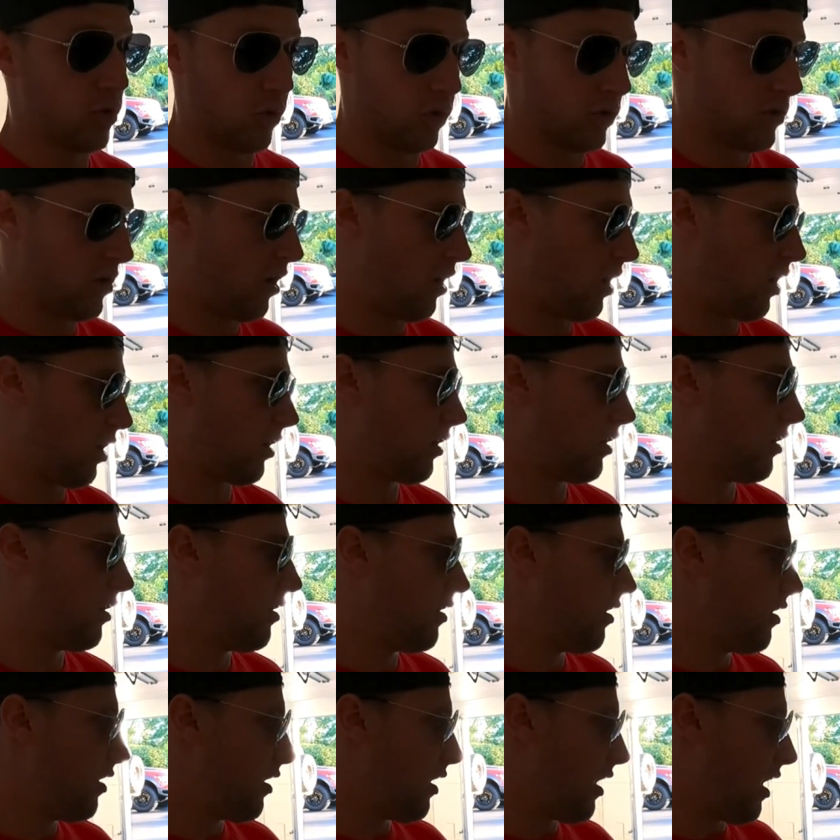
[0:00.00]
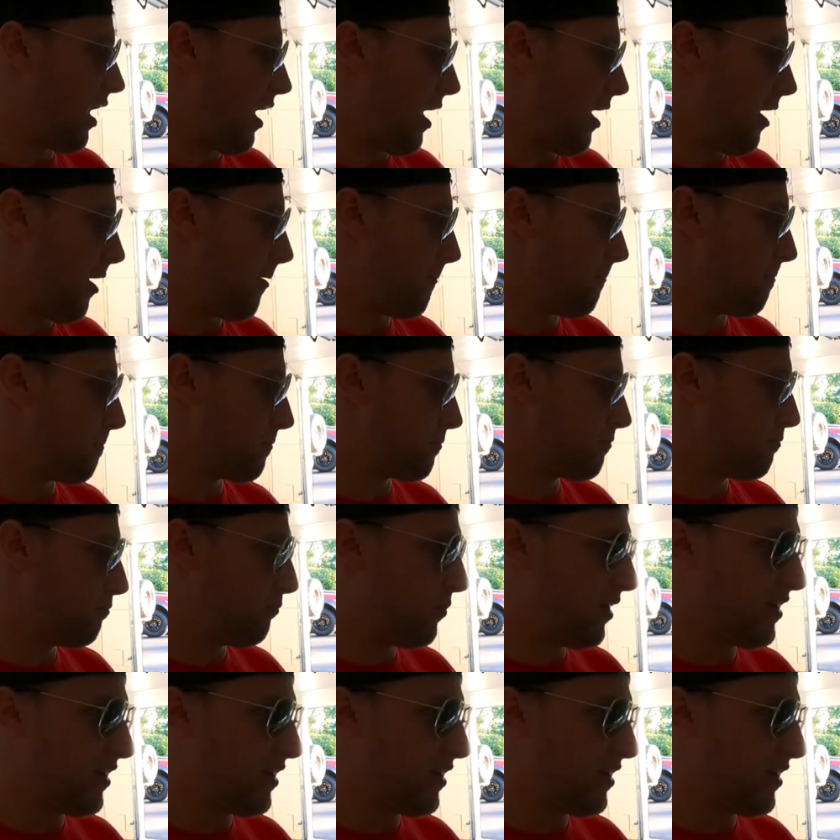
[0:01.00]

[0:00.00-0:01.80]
Cool car um,